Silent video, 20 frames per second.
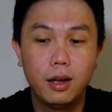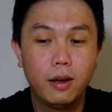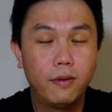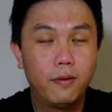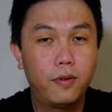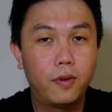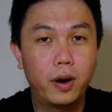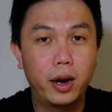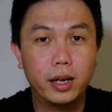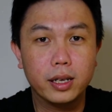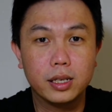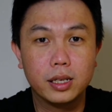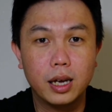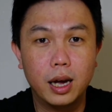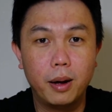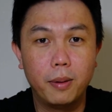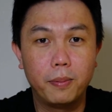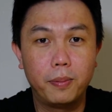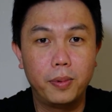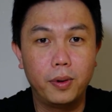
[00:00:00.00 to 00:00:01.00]
For
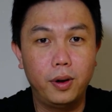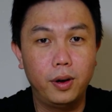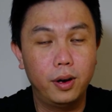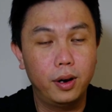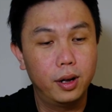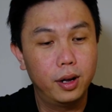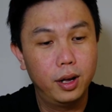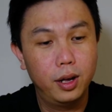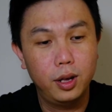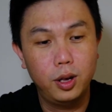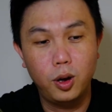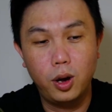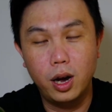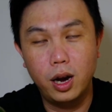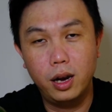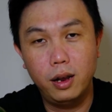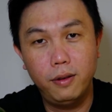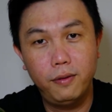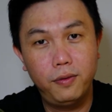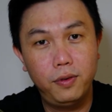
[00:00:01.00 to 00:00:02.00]
example, you
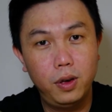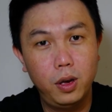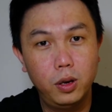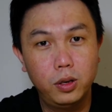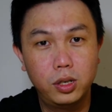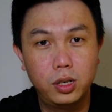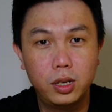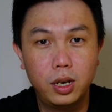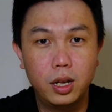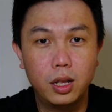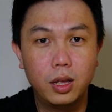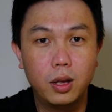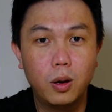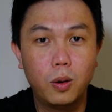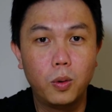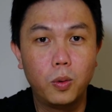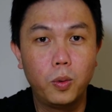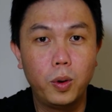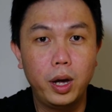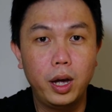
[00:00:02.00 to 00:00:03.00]
can infuse it
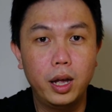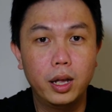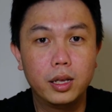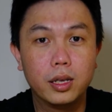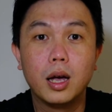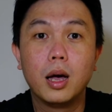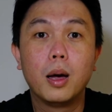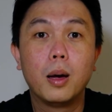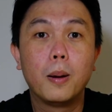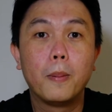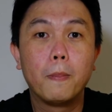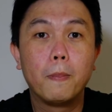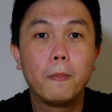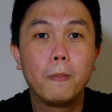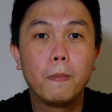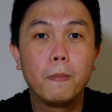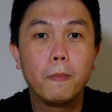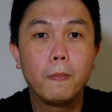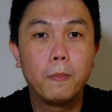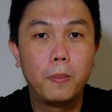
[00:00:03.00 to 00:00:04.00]
with
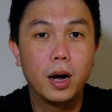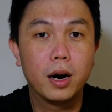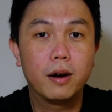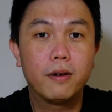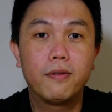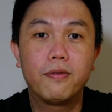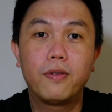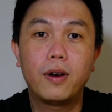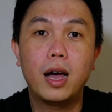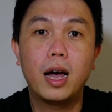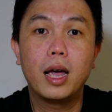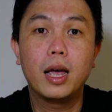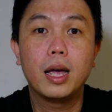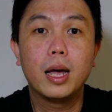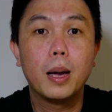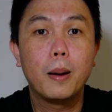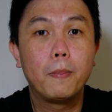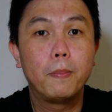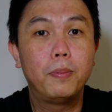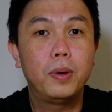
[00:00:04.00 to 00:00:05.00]
butterfly
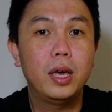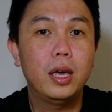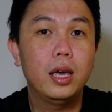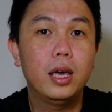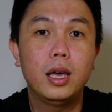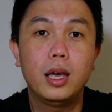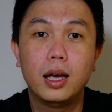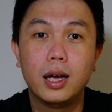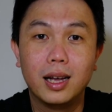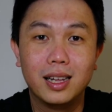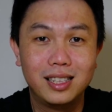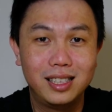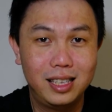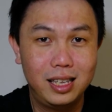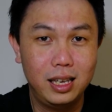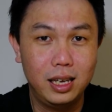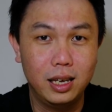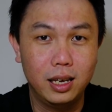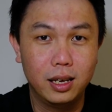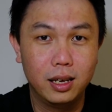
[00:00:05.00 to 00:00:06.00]
pea
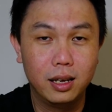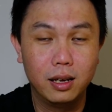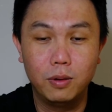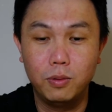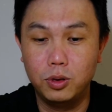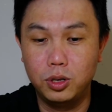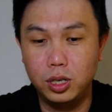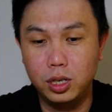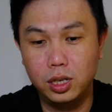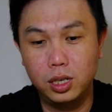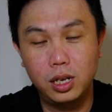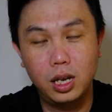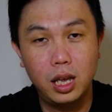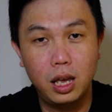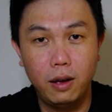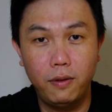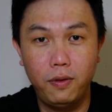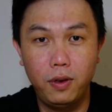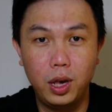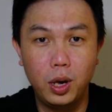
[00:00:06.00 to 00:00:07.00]
tea, which is
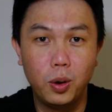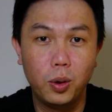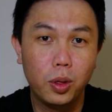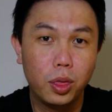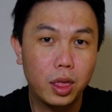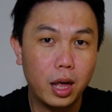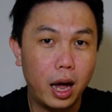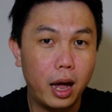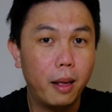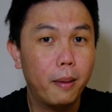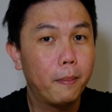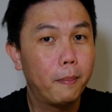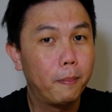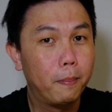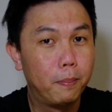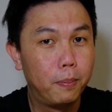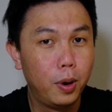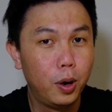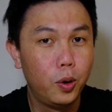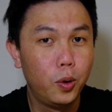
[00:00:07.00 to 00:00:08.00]
give you that
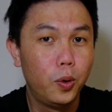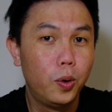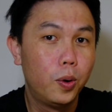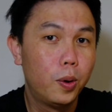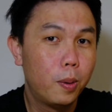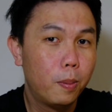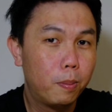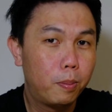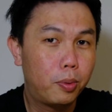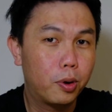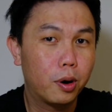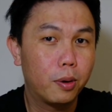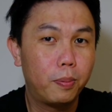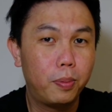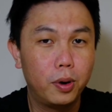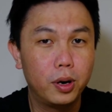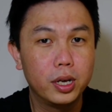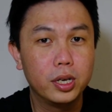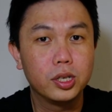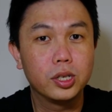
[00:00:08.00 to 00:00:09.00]
blue
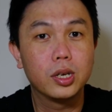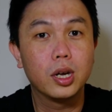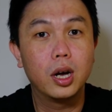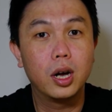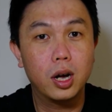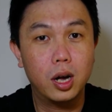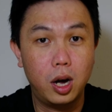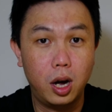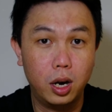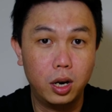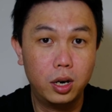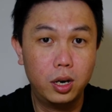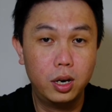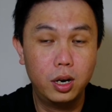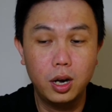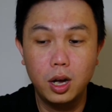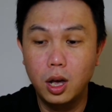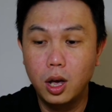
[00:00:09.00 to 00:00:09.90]
purplish color.